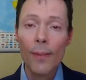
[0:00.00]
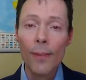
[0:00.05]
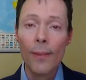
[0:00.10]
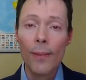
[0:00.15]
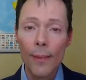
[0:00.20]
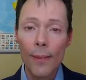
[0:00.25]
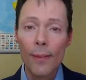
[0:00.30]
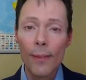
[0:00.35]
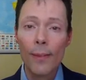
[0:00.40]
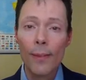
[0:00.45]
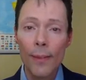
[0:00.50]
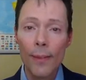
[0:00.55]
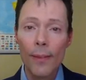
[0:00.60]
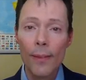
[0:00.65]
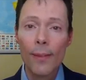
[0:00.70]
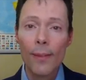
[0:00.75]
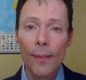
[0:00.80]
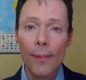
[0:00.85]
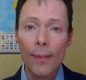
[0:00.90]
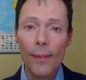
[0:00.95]

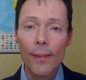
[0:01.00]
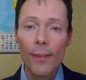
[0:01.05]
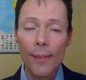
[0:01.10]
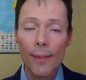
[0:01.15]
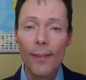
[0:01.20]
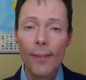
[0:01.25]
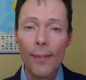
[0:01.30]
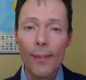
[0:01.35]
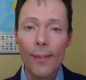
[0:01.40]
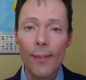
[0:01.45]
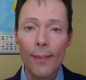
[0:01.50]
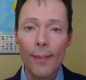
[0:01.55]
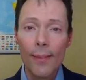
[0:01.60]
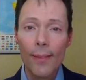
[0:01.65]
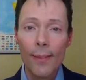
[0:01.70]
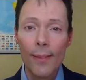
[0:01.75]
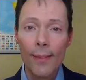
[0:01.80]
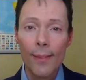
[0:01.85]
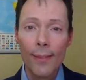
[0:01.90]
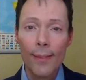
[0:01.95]

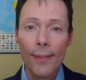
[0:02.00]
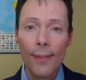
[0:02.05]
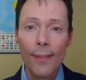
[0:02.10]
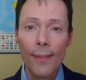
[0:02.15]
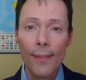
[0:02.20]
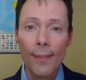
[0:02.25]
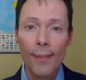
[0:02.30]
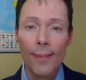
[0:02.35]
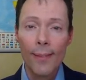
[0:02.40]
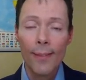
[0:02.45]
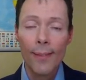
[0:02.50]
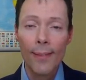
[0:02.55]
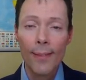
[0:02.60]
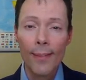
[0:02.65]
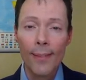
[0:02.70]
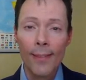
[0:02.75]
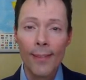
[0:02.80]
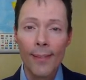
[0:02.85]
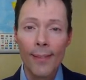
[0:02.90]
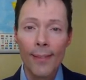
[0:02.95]

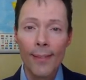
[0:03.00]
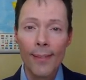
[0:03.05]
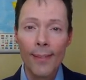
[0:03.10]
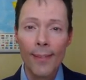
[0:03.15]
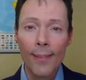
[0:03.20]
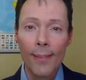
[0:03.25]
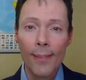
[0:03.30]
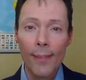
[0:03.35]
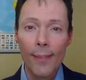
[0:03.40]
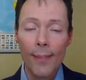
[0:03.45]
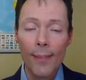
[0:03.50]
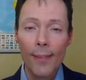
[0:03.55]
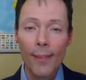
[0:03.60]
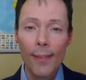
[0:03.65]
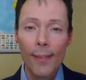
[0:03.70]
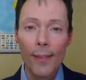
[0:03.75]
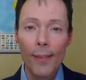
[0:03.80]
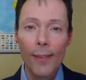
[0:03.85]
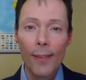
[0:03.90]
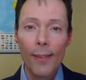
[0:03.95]

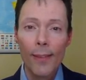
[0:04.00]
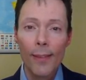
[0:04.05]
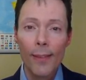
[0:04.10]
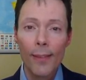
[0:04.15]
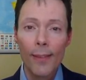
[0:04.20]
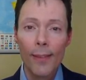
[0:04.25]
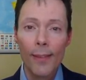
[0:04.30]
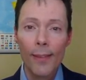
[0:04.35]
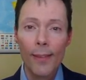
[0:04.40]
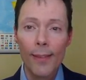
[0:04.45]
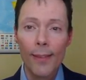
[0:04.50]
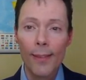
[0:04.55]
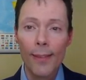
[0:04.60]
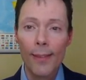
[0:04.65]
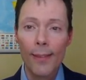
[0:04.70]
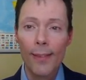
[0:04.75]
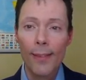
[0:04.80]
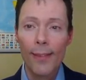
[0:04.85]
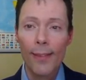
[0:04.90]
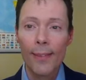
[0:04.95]

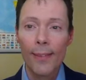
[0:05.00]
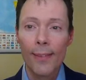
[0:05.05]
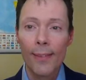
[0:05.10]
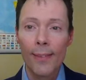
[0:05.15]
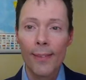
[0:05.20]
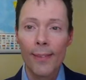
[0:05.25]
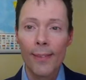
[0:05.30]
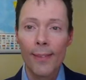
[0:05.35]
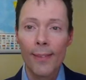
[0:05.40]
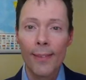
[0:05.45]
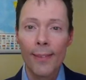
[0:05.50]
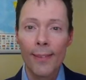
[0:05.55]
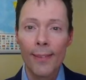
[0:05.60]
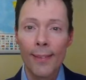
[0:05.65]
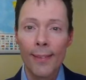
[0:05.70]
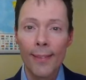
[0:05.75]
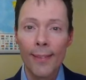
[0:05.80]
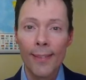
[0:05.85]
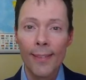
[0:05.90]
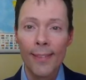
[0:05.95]

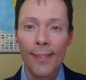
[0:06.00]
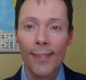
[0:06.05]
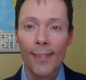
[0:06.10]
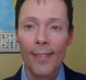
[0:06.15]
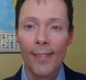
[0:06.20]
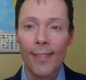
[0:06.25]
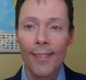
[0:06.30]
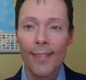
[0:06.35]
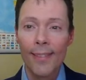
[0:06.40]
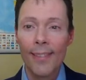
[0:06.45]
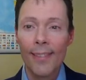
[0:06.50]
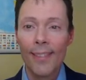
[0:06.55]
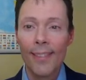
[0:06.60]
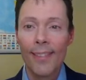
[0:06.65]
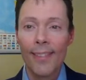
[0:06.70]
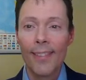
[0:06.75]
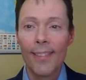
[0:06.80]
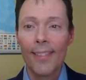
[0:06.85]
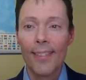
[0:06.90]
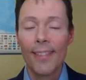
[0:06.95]

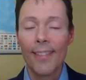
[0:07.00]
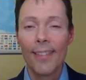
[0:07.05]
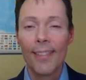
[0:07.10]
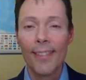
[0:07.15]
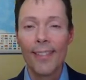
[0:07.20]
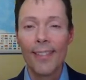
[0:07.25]
The person shown says nothing.